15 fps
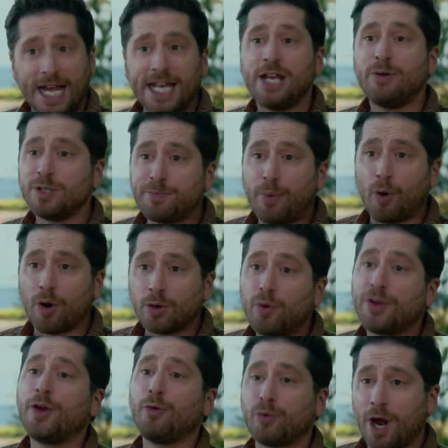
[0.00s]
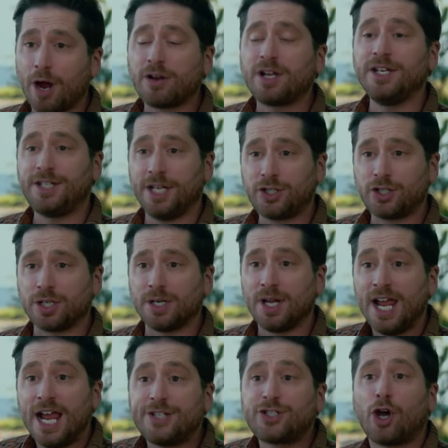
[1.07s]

and he was born with a rare condition. It's